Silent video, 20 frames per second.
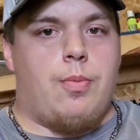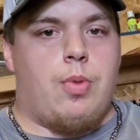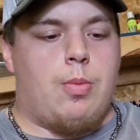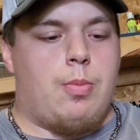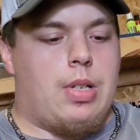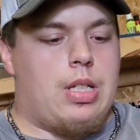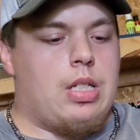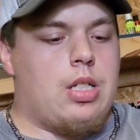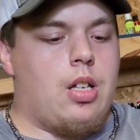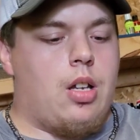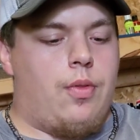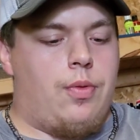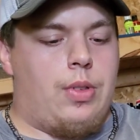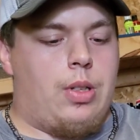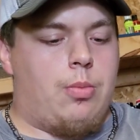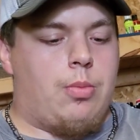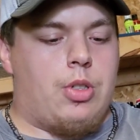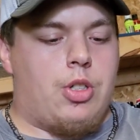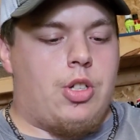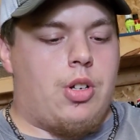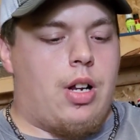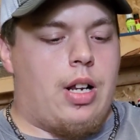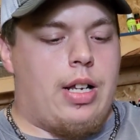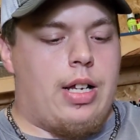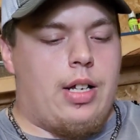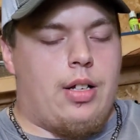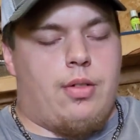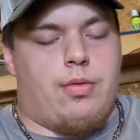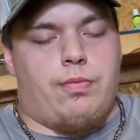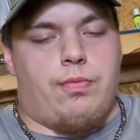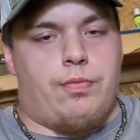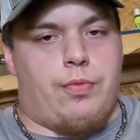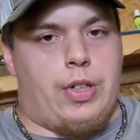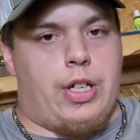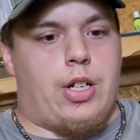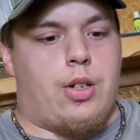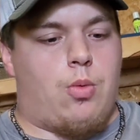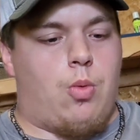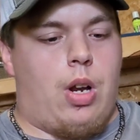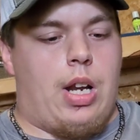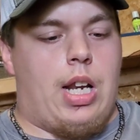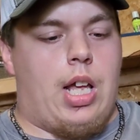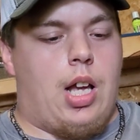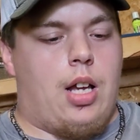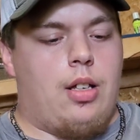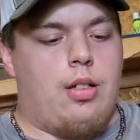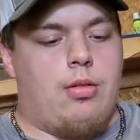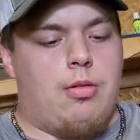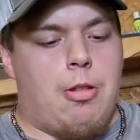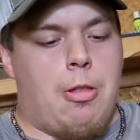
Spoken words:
for myself that I'm going to try out. Figured why not.